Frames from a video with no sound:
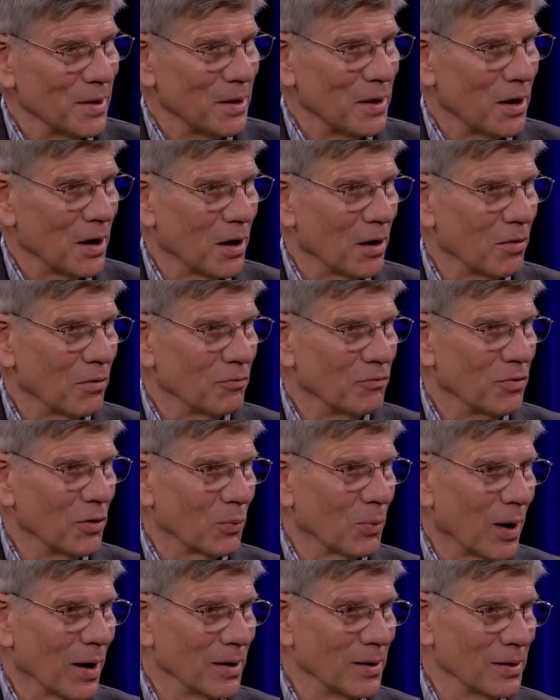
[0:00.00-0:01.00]
of the
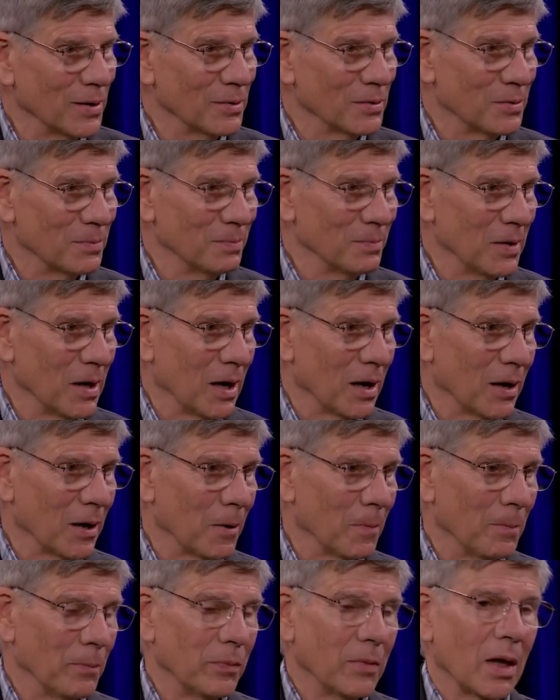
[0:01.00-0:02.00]
right.
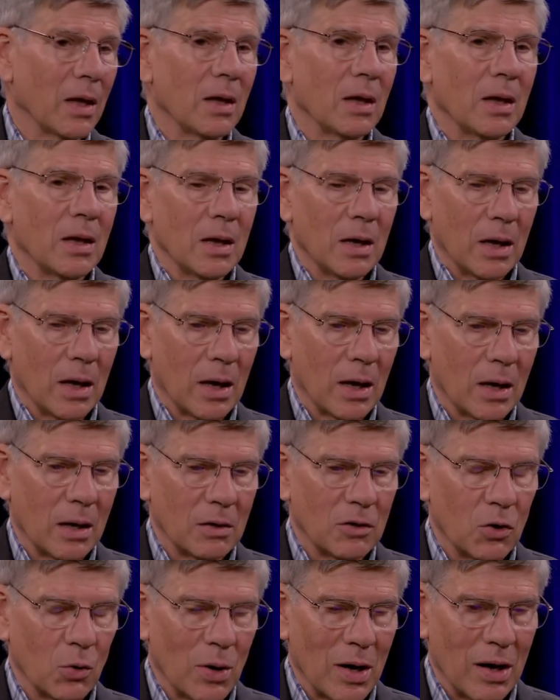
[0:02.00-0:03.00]

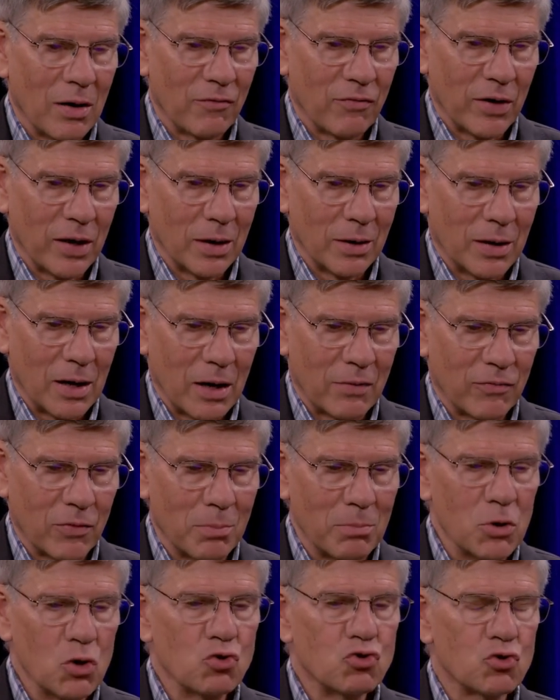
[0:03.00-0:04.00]
And you have a kind of a
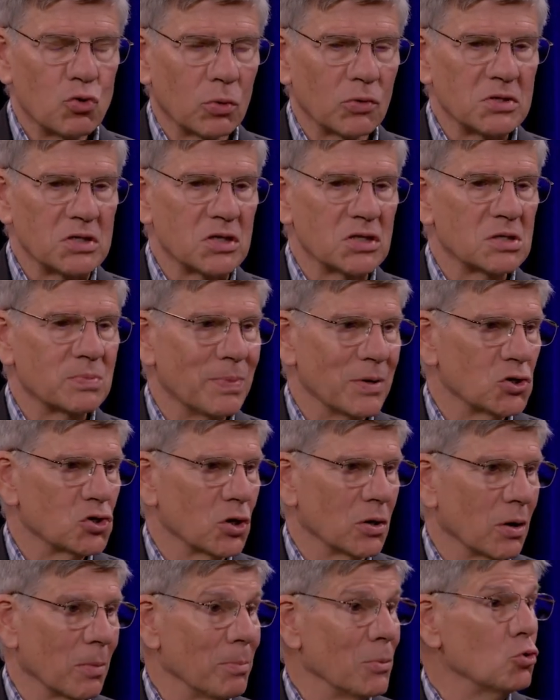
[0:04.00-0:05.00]
mutual
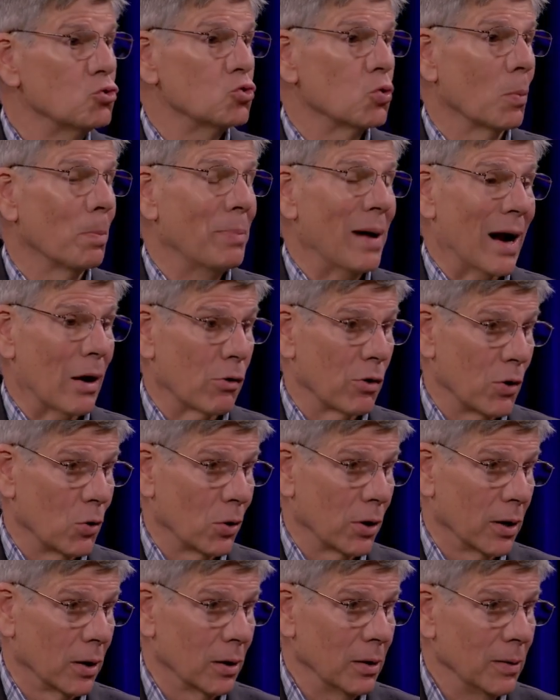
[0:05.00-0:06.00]
suspicion, a mutual
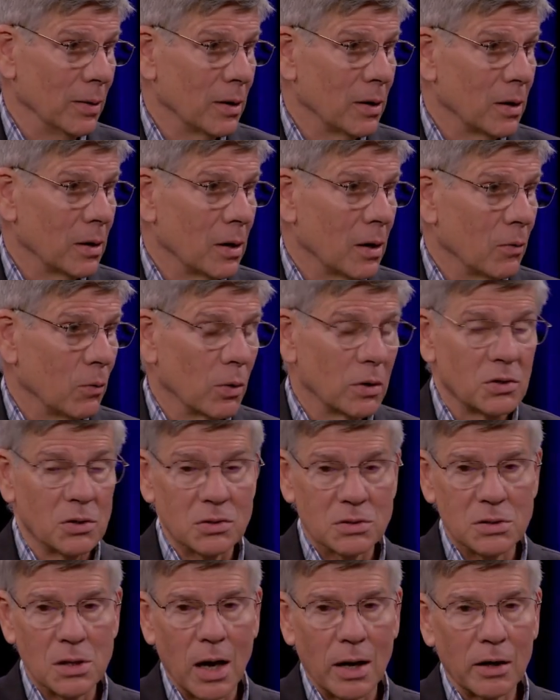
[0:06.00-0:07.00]
paranoia, which
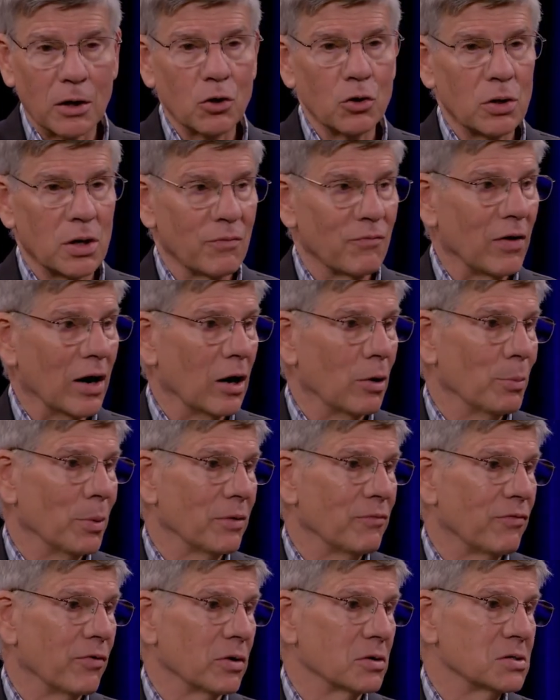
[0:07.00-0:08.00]
is not a good environment
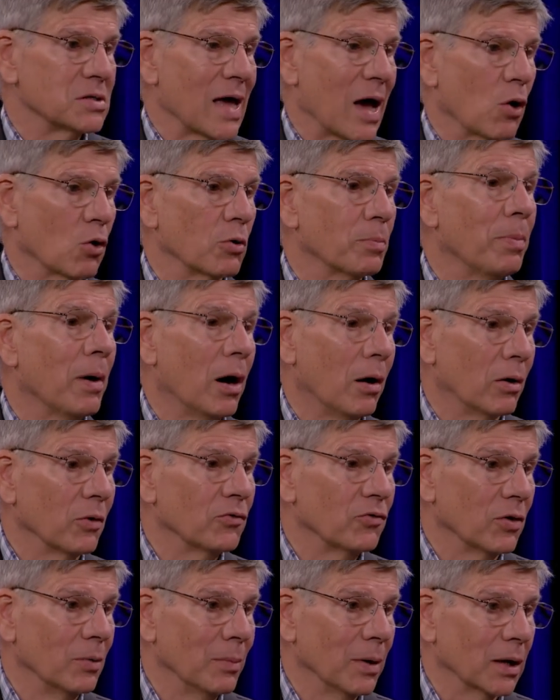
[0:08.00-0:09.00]
for sound
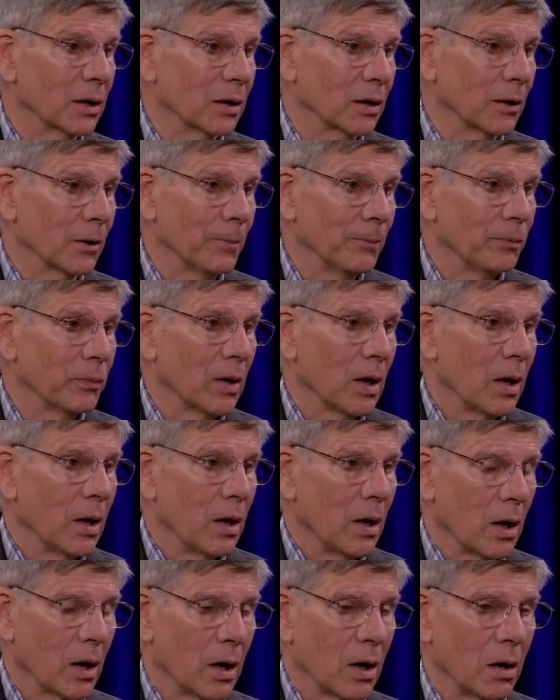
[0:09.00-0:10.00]
policy making.
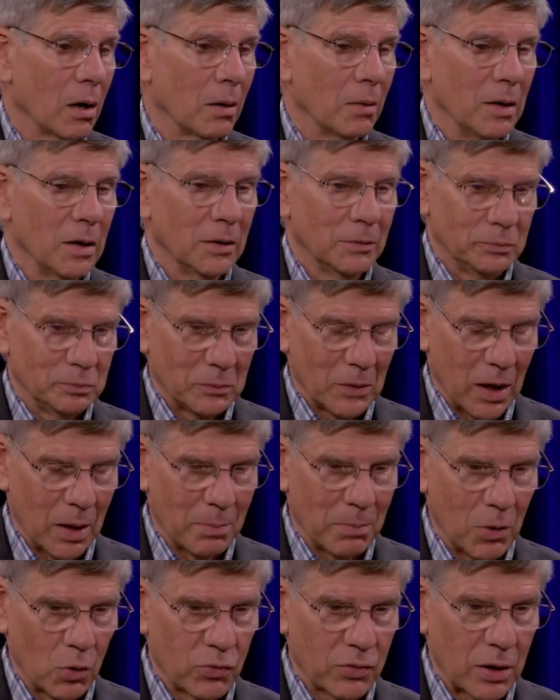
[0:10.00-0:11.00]
Mm-hmm. And
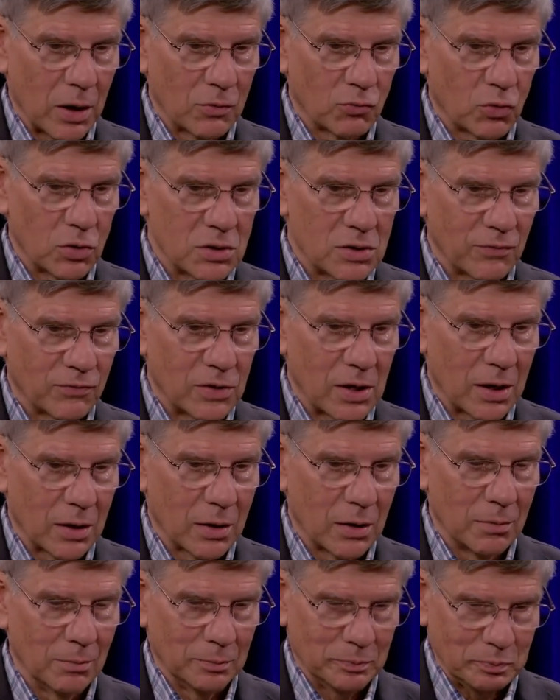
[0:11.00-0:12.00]
both countries have
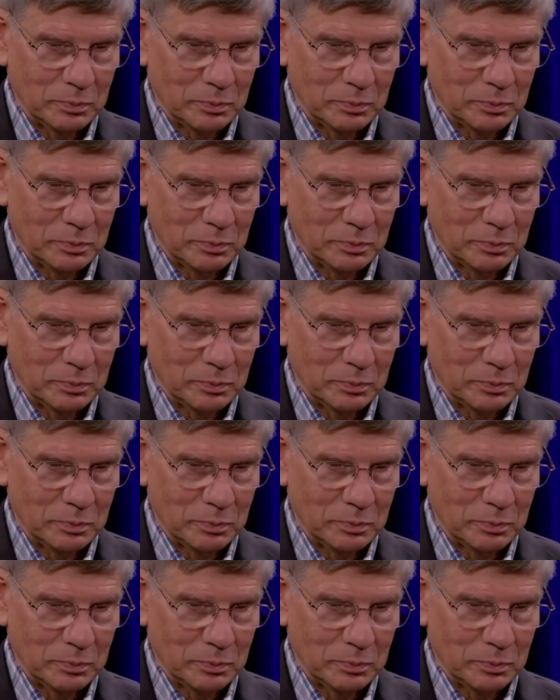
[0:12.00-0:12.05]
taken,